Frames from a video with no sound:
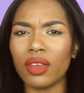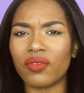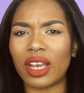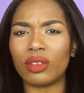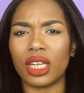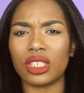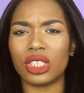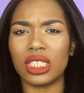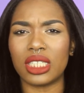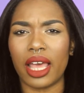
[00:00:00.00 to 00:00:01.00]

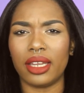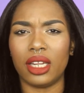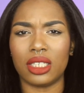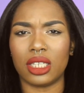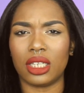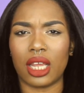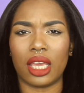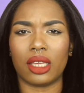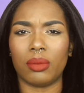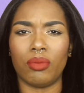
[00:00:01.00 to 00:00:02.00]
foundation is that it doesn't
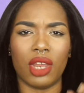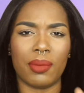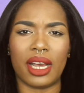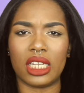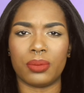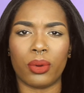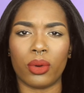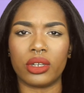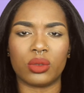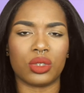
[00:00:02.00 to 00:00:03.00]
like minimize
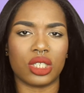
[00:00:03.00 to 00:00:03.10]
pores,